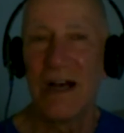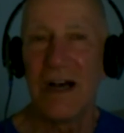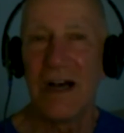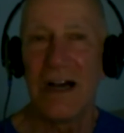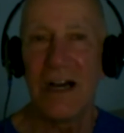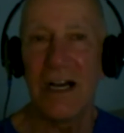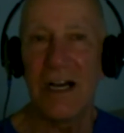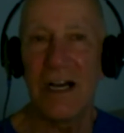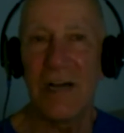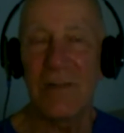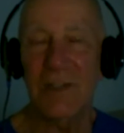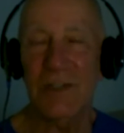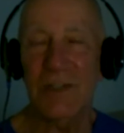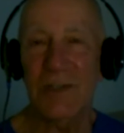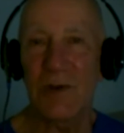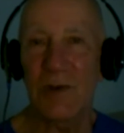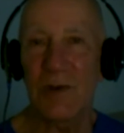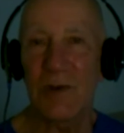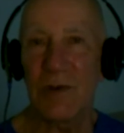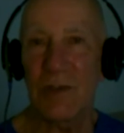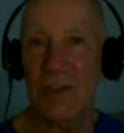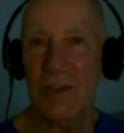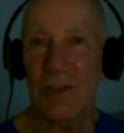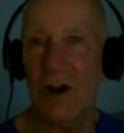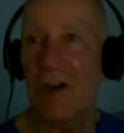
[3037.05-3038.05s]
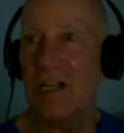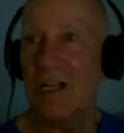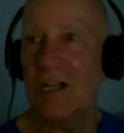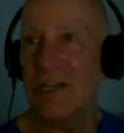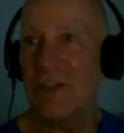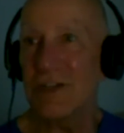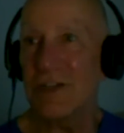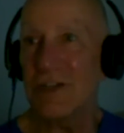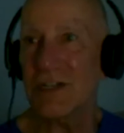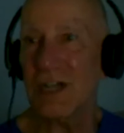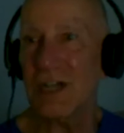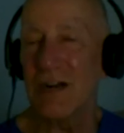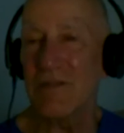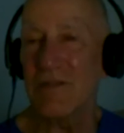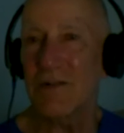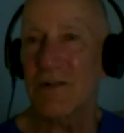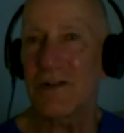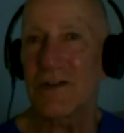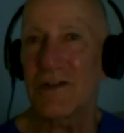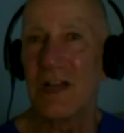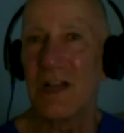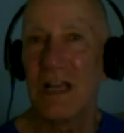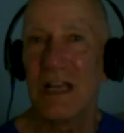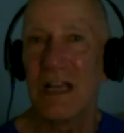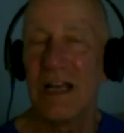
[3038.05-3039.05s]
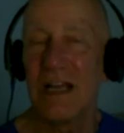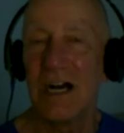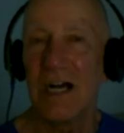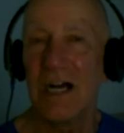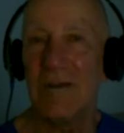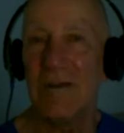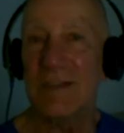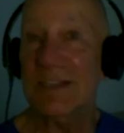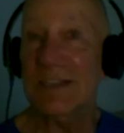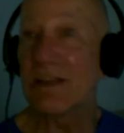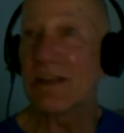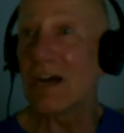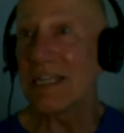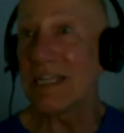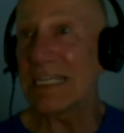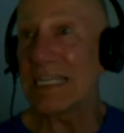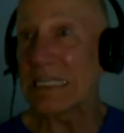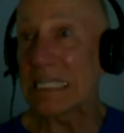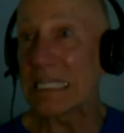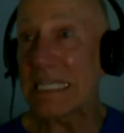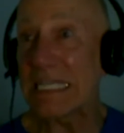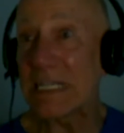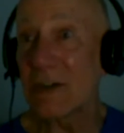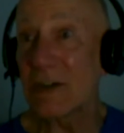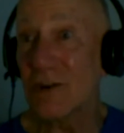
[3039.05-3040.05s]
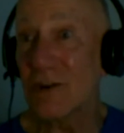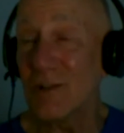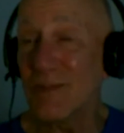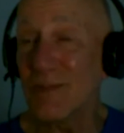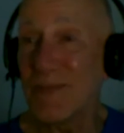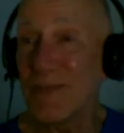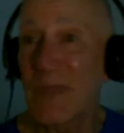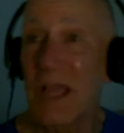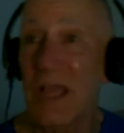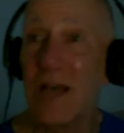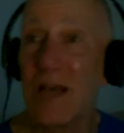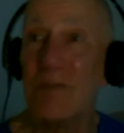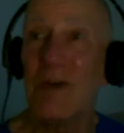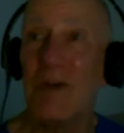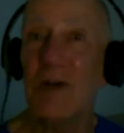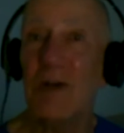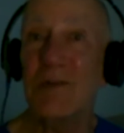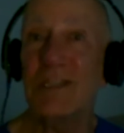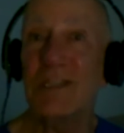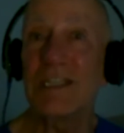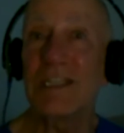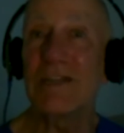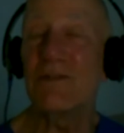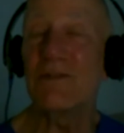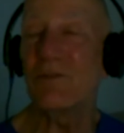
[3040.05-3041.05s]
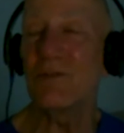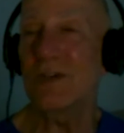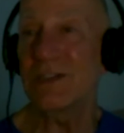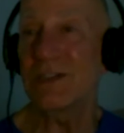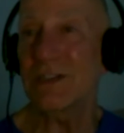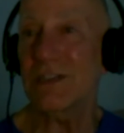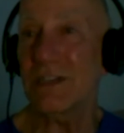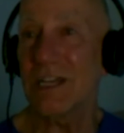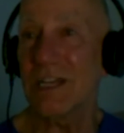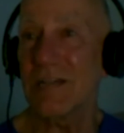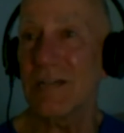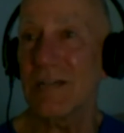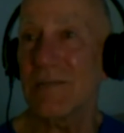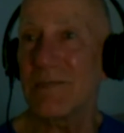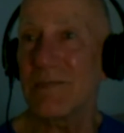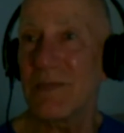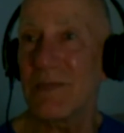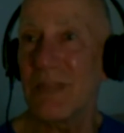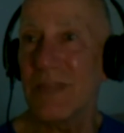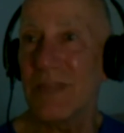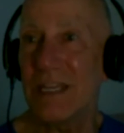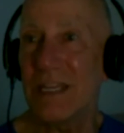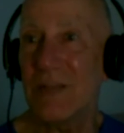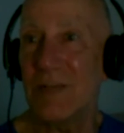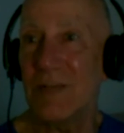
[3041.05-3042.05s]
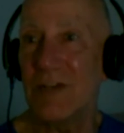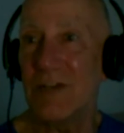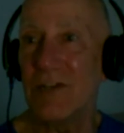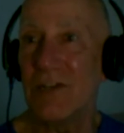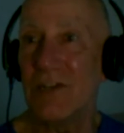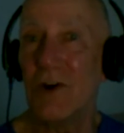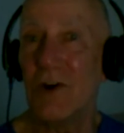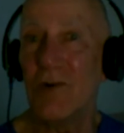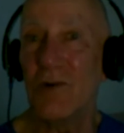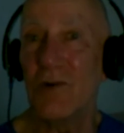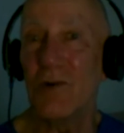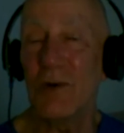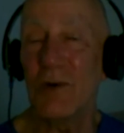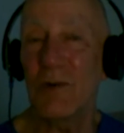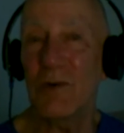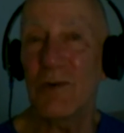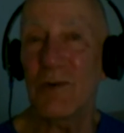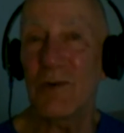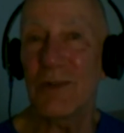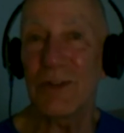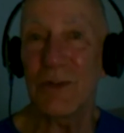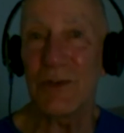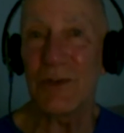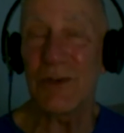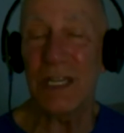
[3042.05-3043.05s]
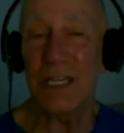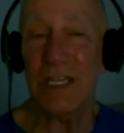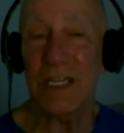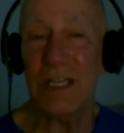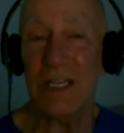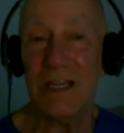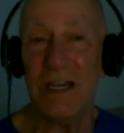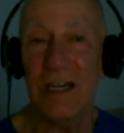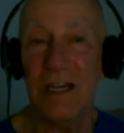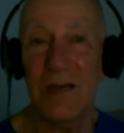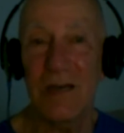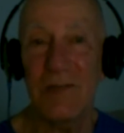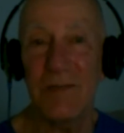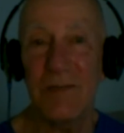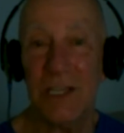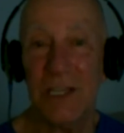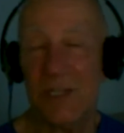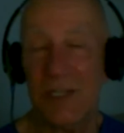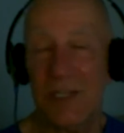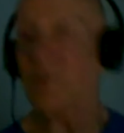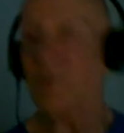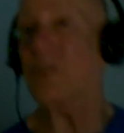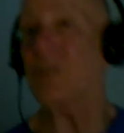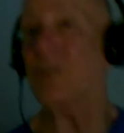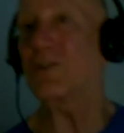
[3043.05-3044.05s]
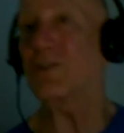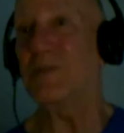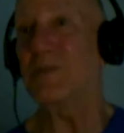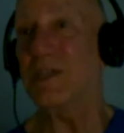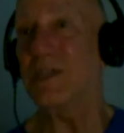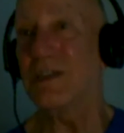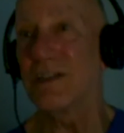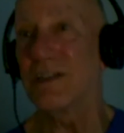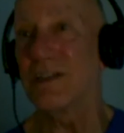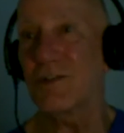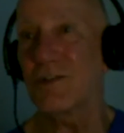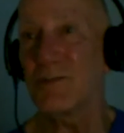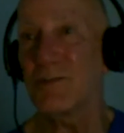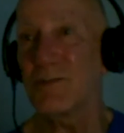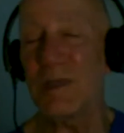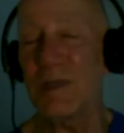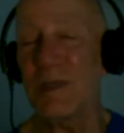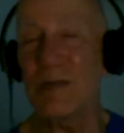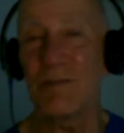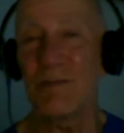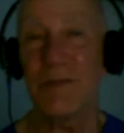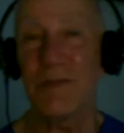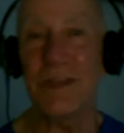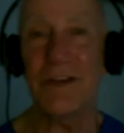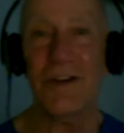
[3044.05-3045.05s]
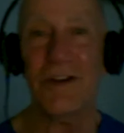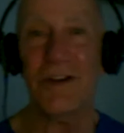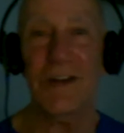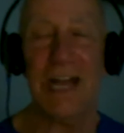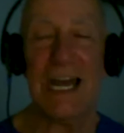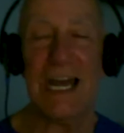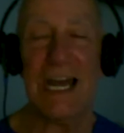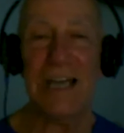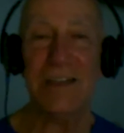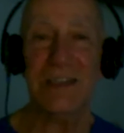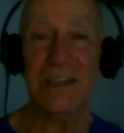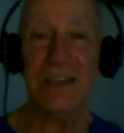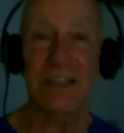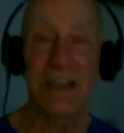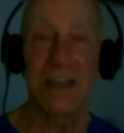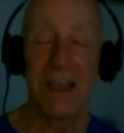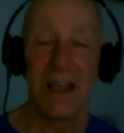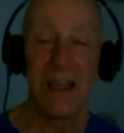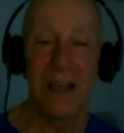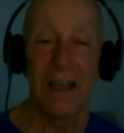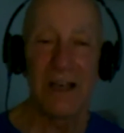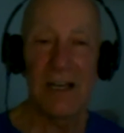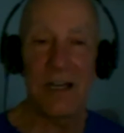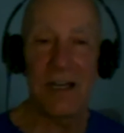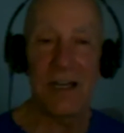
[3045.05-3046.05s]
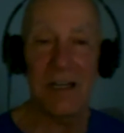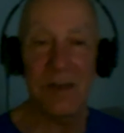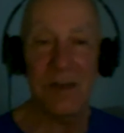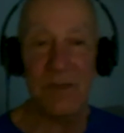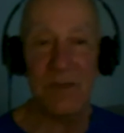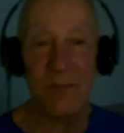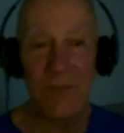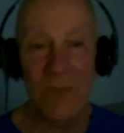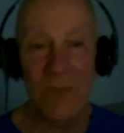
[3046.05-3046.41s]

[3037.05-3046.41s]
Um, so it was all undercover. Um, it's not illegal, but we didn't want to let anyone know what we were doing um, because we could be could be, be harassed um,